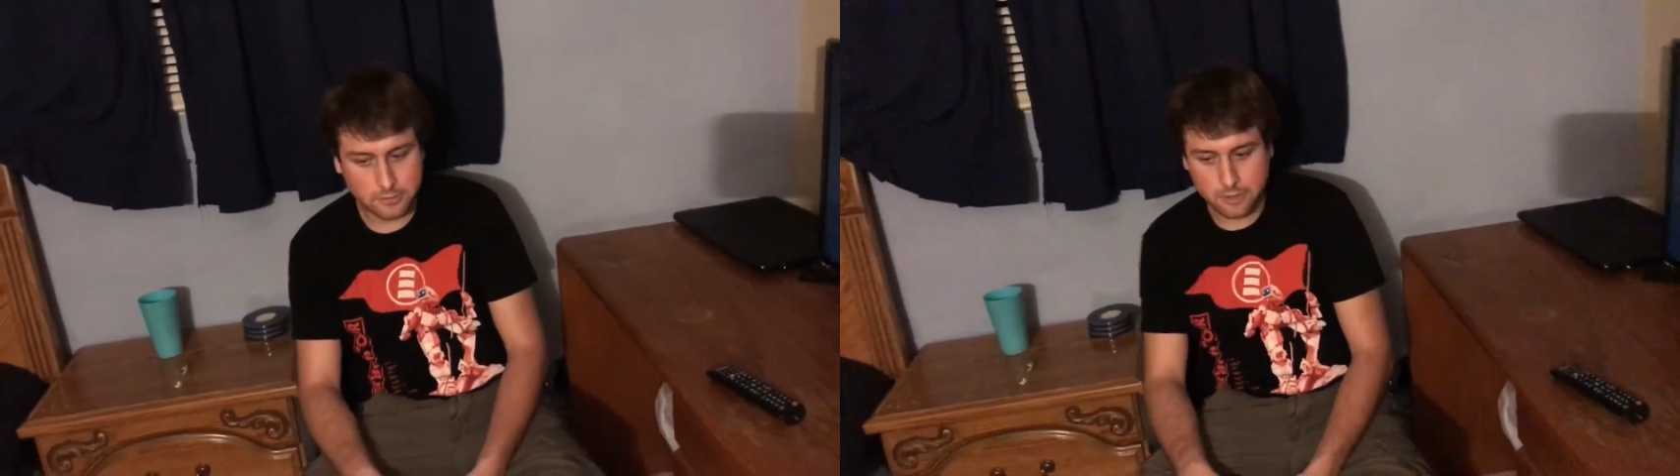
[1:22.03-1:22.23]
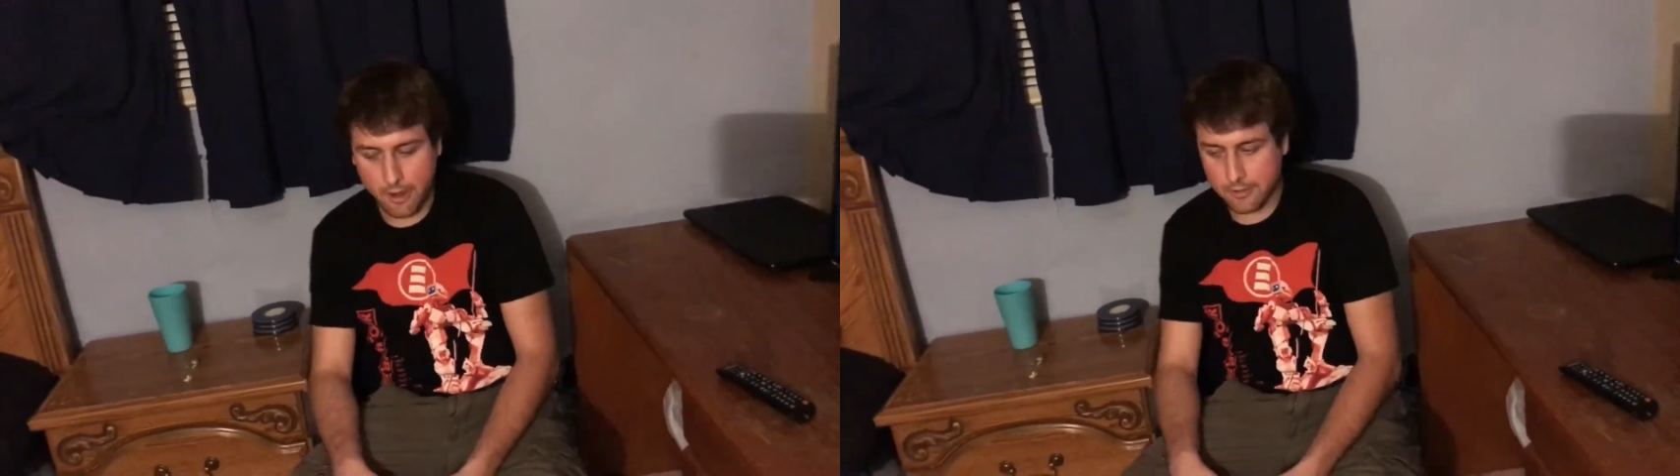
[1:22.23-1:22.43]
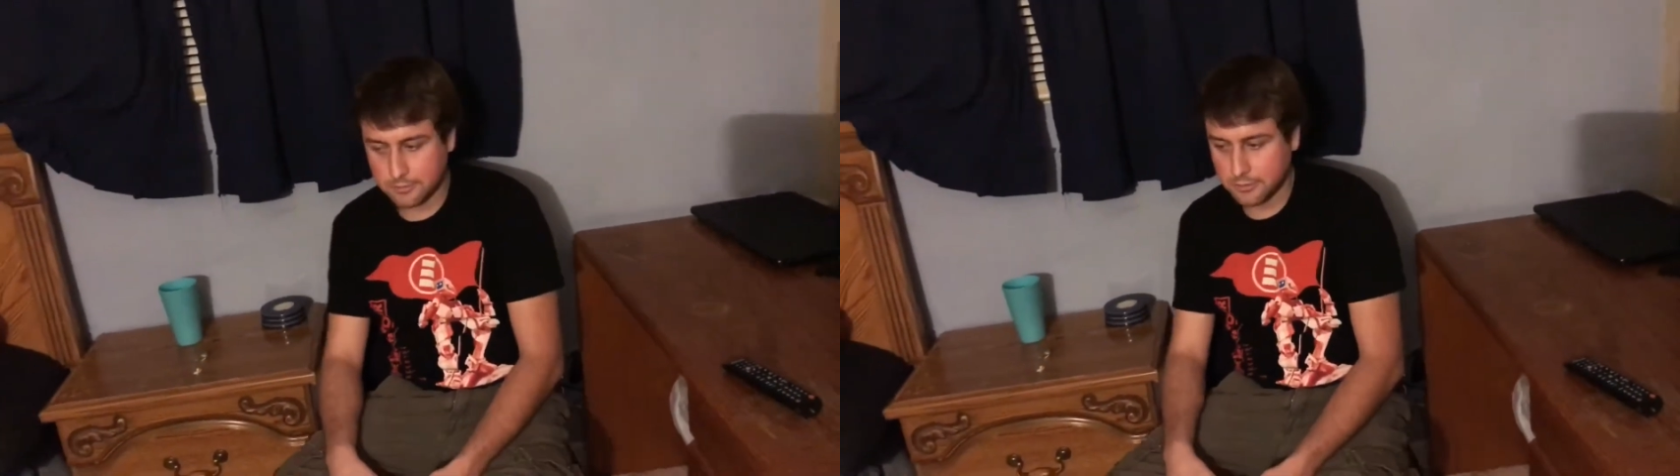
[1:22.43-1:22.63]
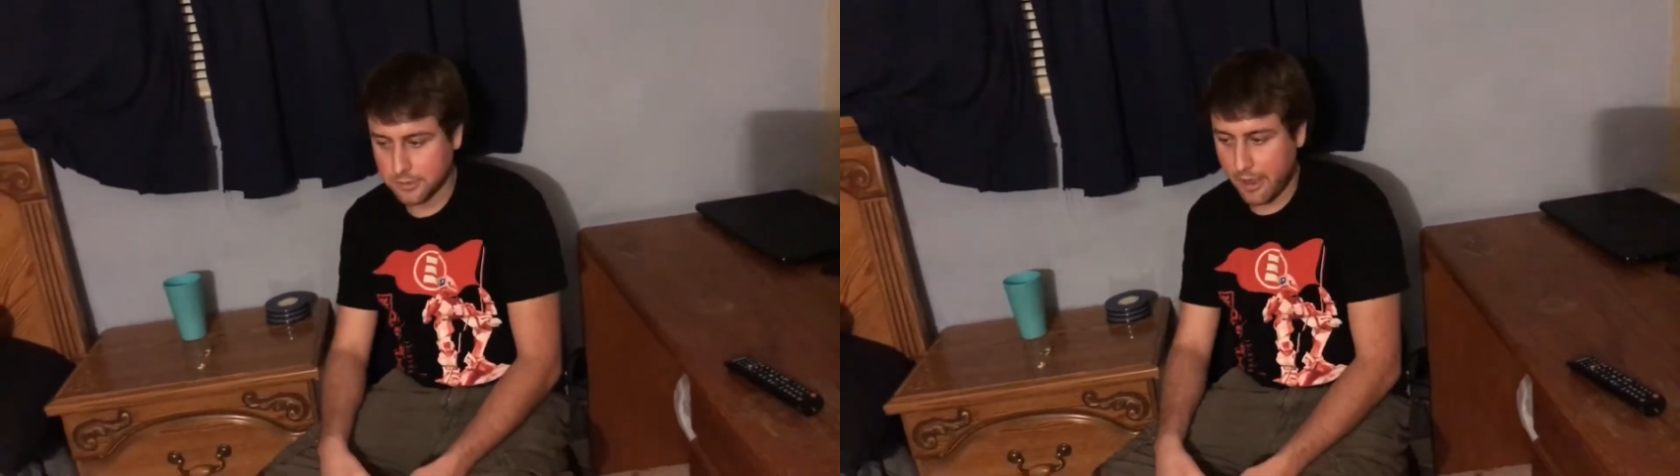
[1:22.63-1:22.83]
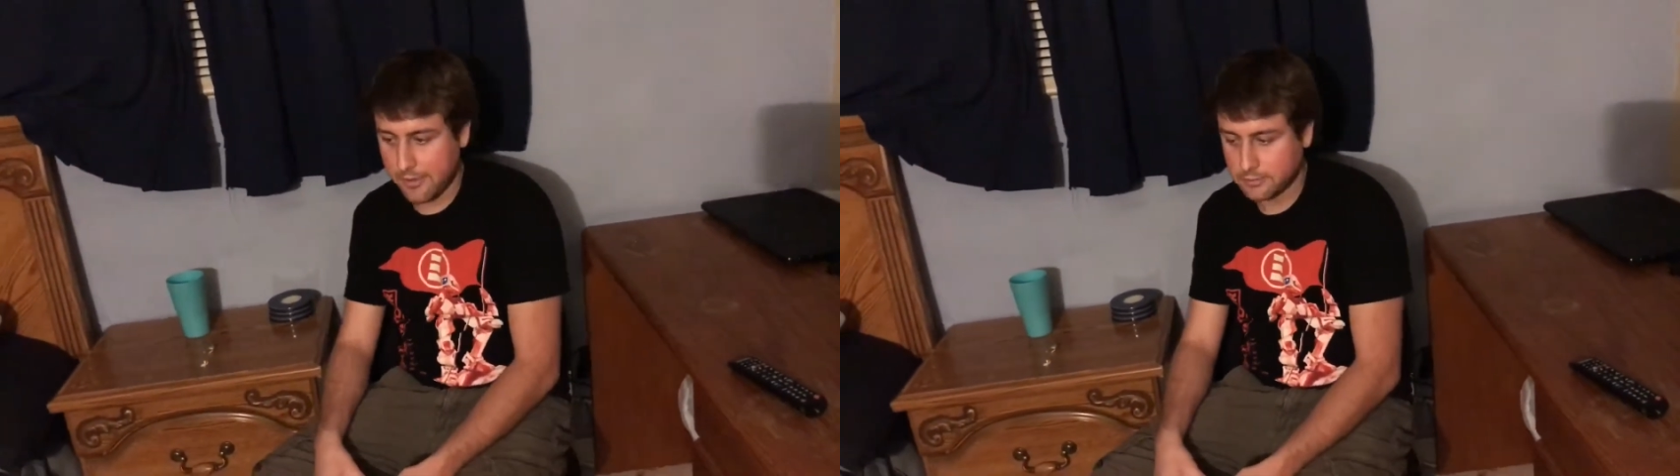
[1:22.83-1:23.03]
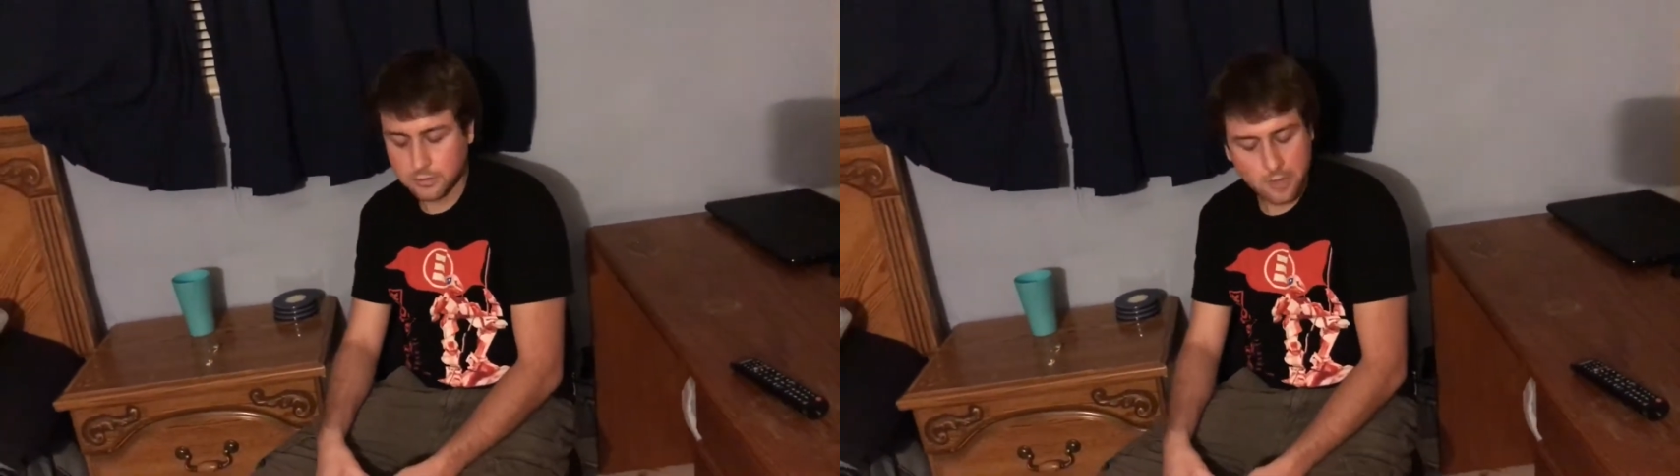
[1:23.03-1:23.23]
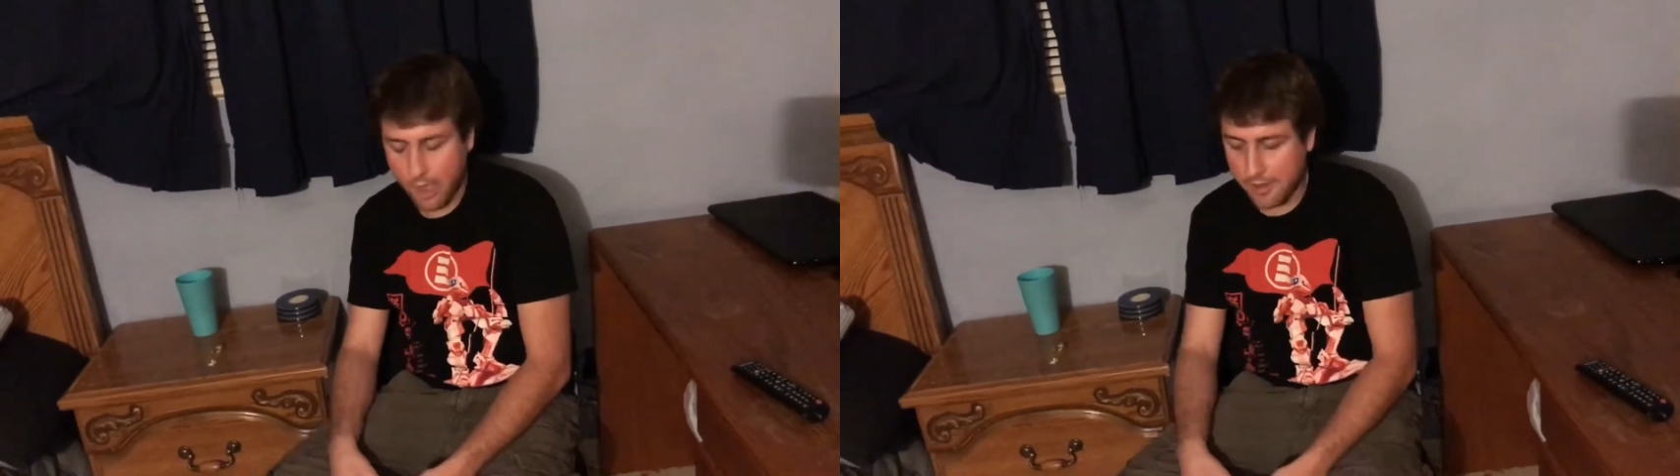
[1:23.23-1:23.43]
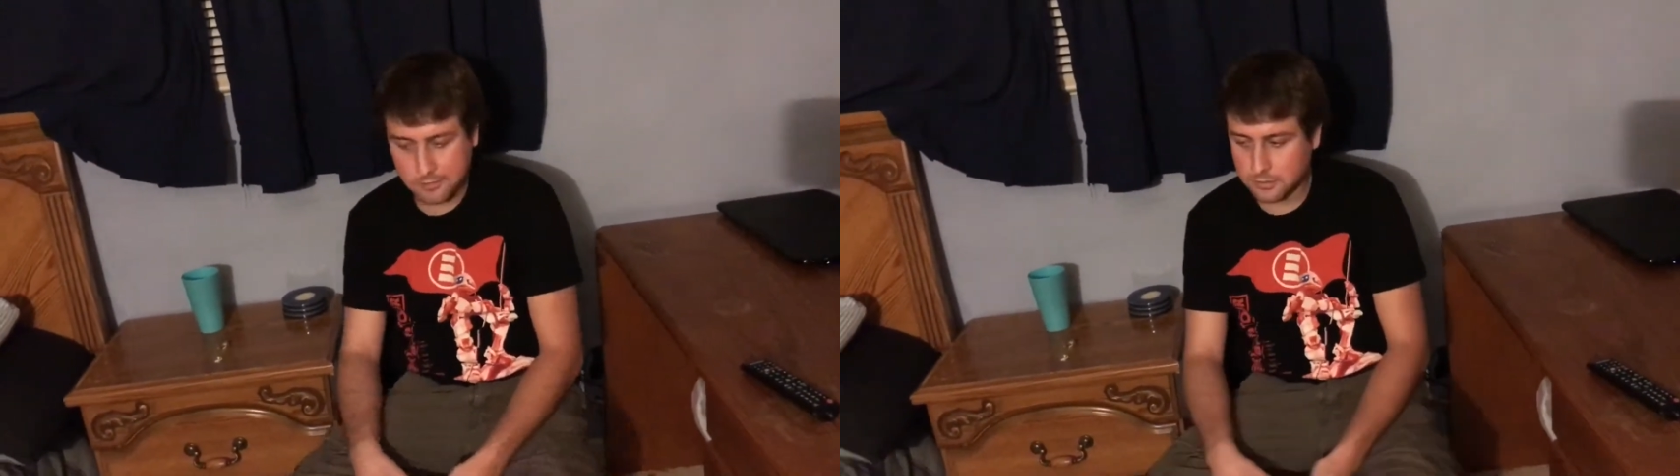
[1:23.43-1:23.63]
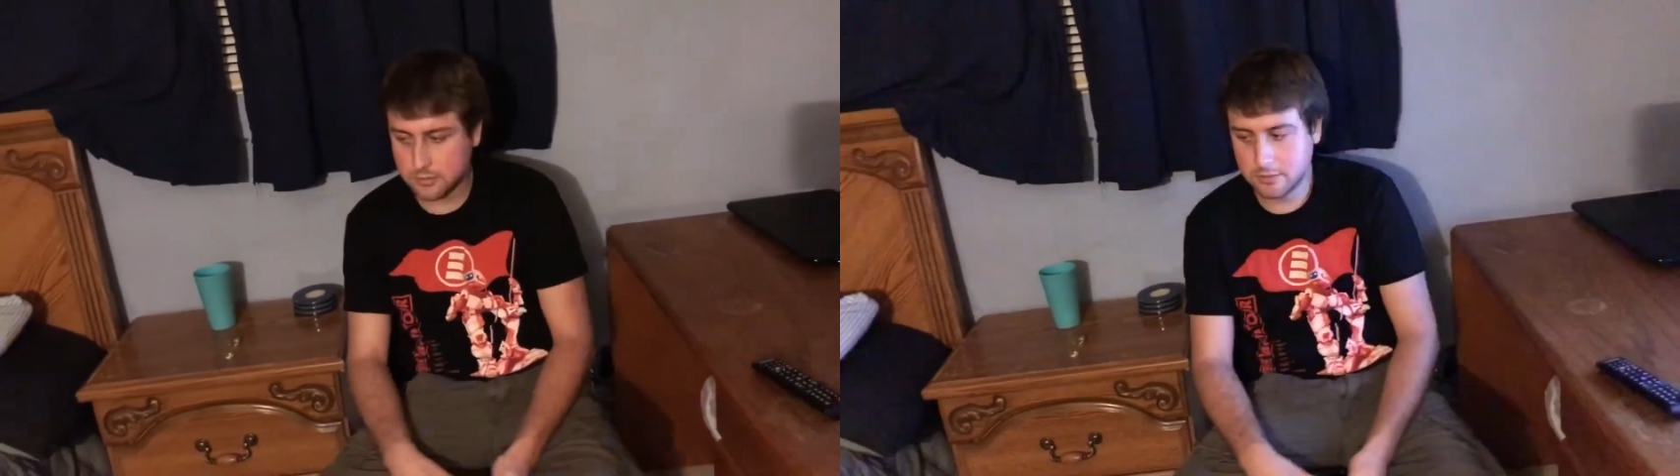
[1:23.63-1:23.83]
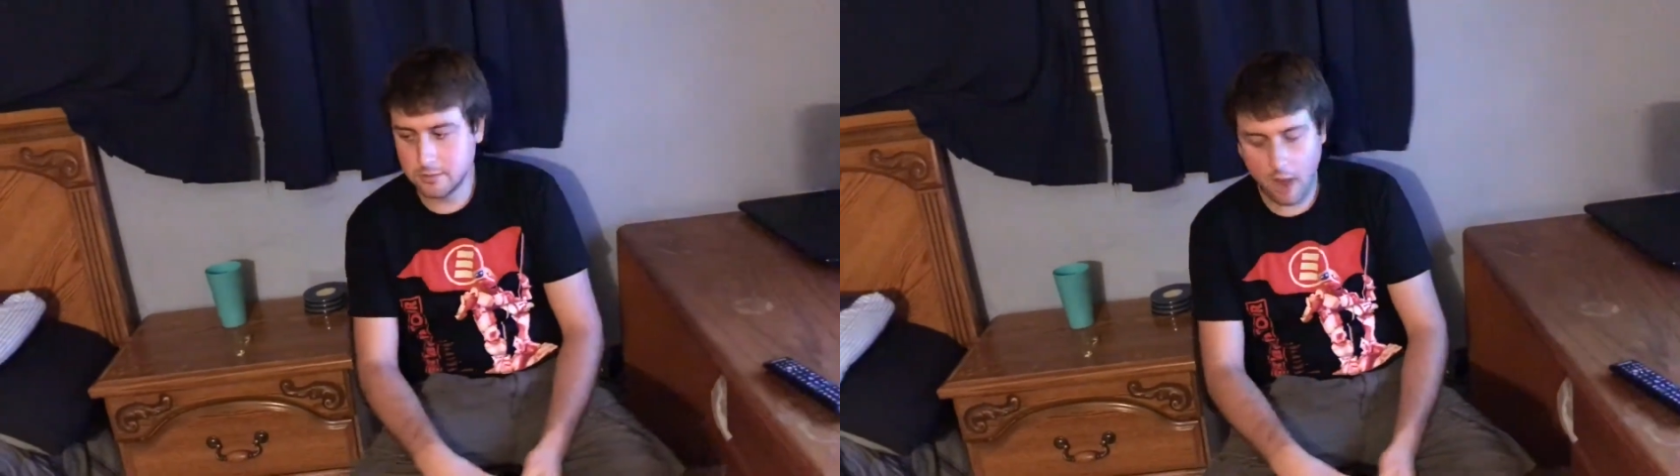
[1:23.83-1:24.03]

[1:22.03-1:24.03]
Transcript: is that they came and hit us a little bit,